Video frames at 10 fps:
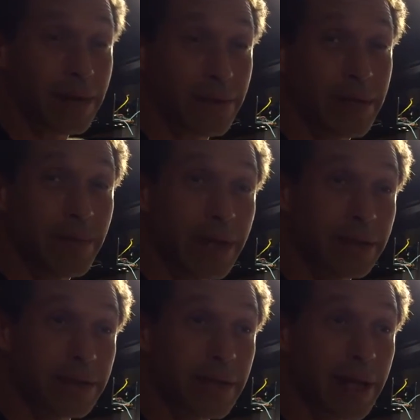and not really my
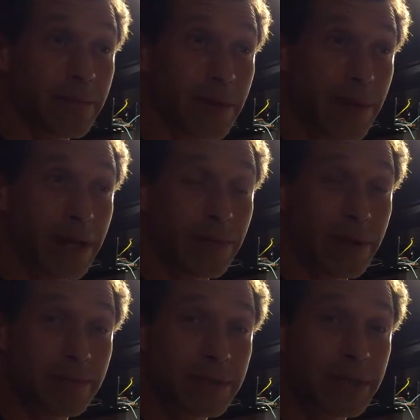understanding, but kind of
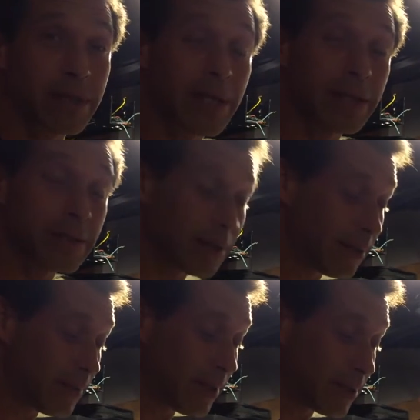what I'm seeing testing
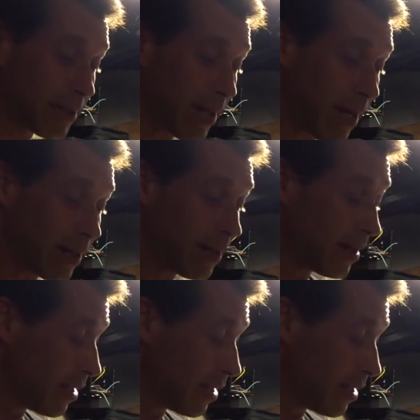them, is that